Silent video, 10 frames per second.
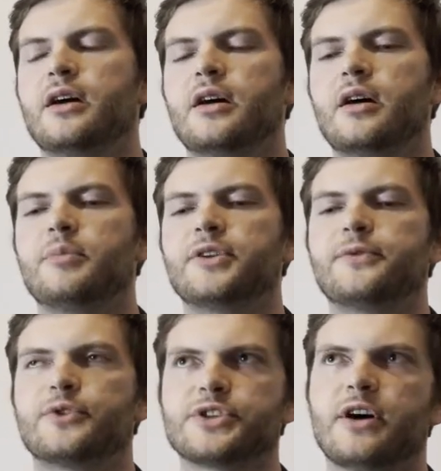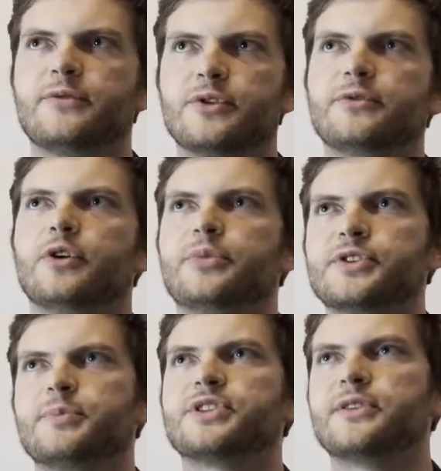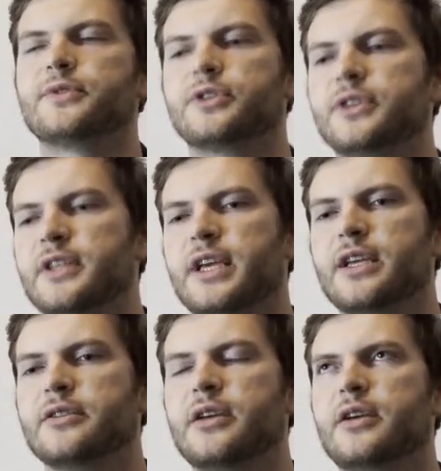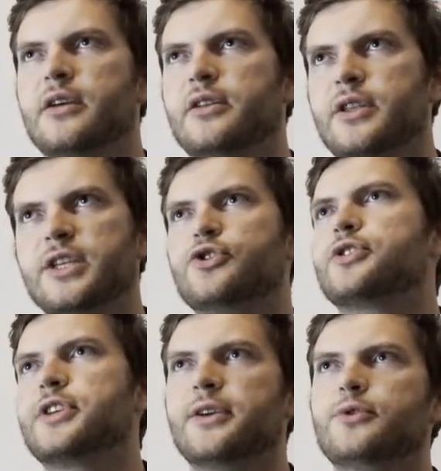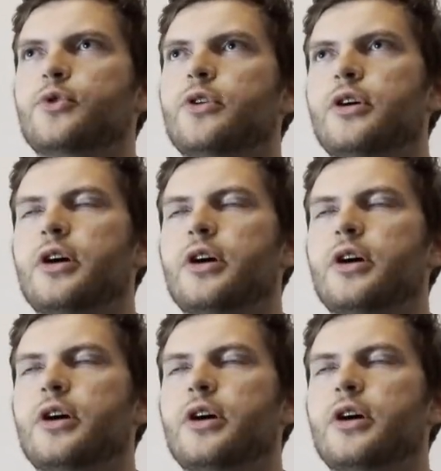But for software developers specifically, they just give you a